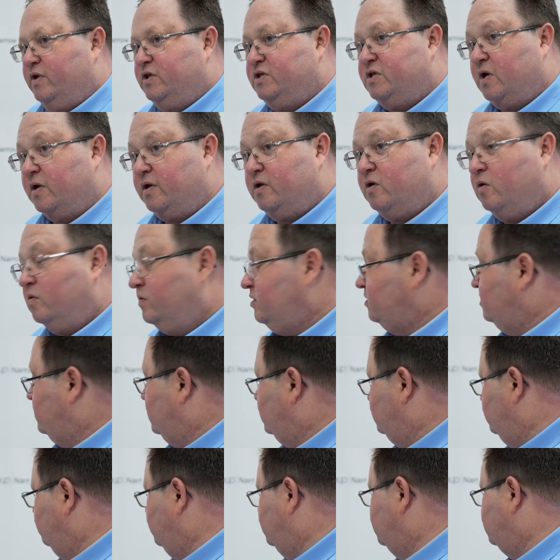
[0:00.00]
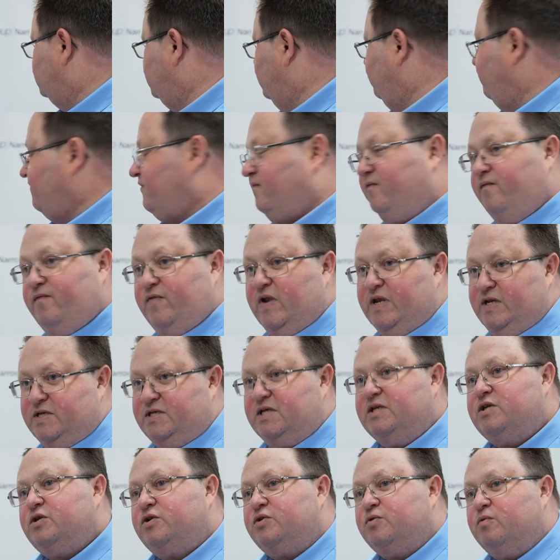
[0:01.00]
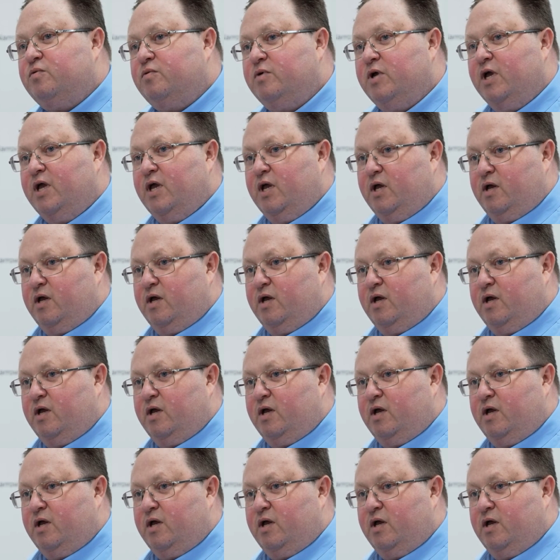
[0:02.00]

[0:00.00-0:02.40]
Xeikon, as you can see, Flint Digital.